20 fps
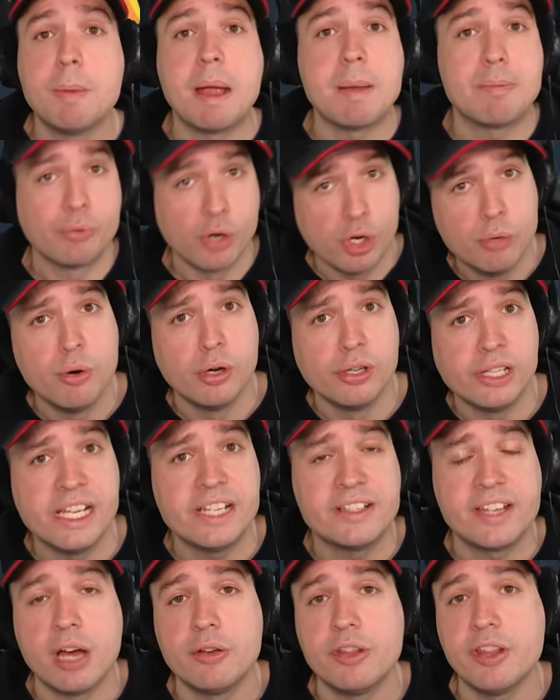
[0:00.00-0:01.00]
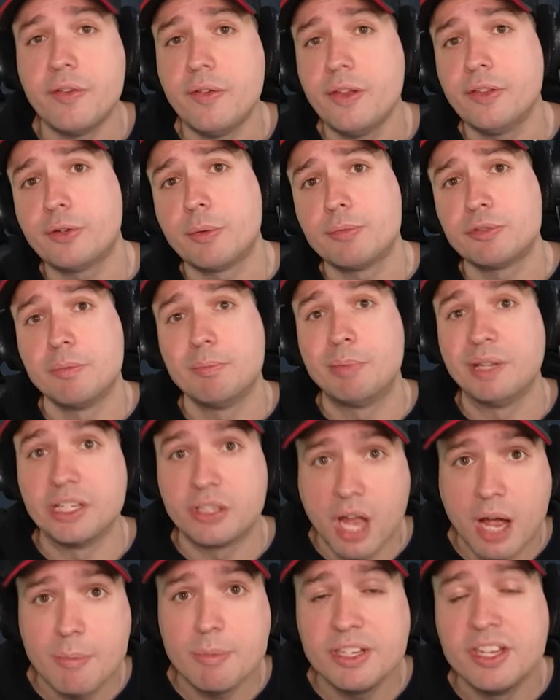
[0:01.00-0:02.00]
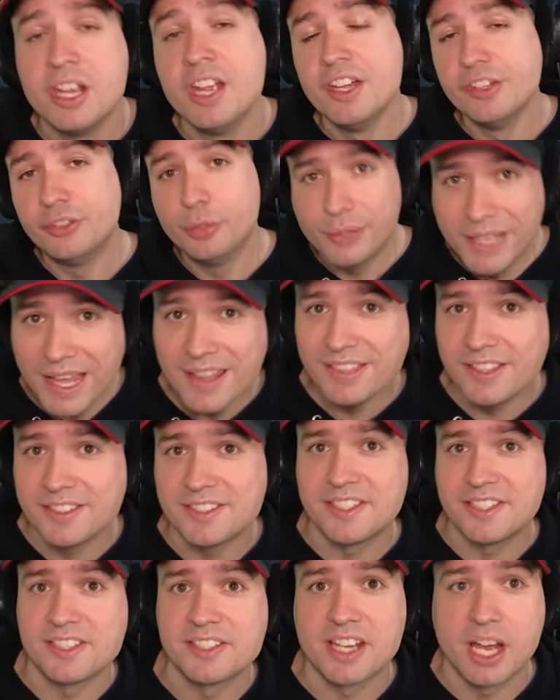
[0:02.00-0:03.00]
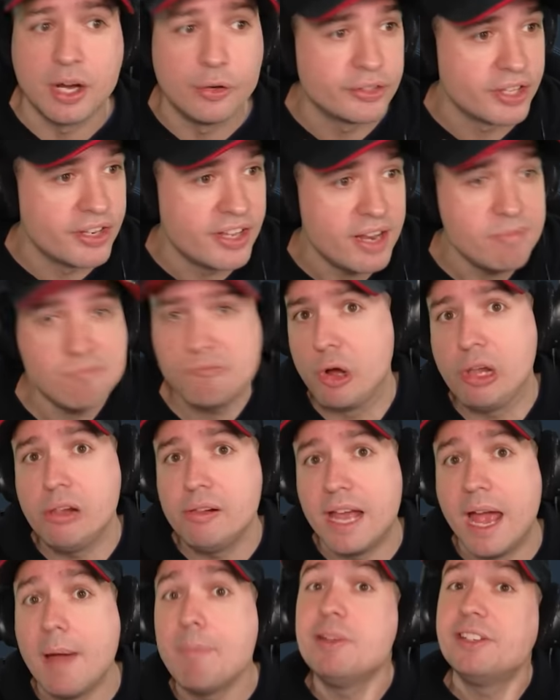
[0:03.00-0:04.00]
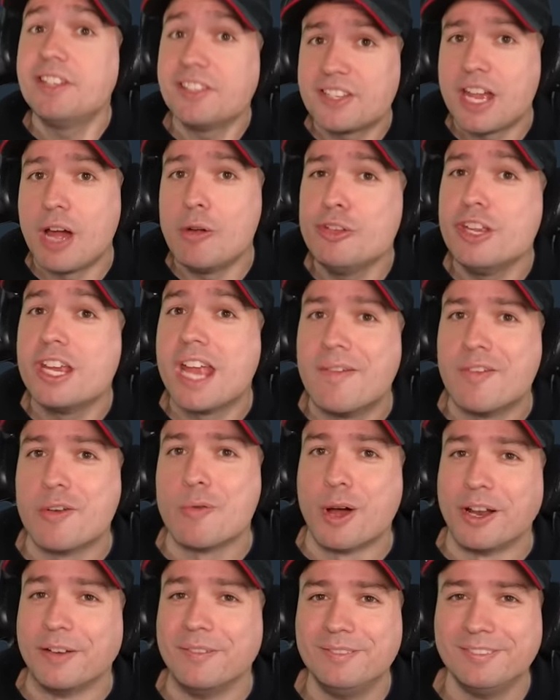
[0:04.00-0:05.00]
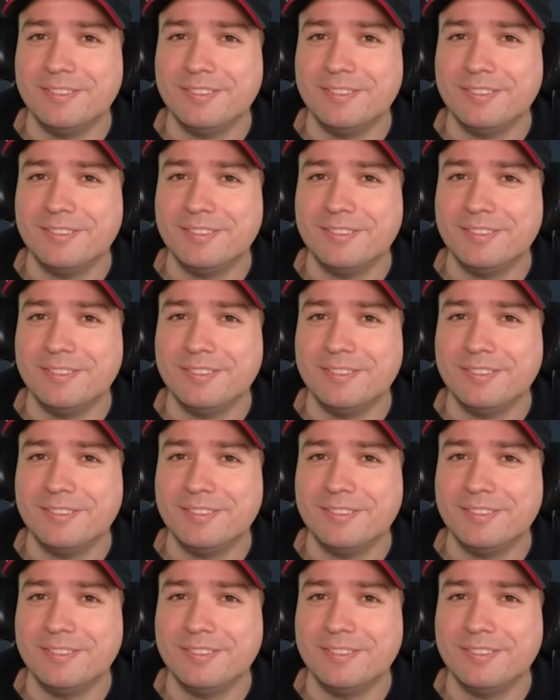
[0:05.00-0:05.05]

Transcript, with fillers: my promo link down in the description pinned comment to get this discount. And then, well, happy discounting, everyone.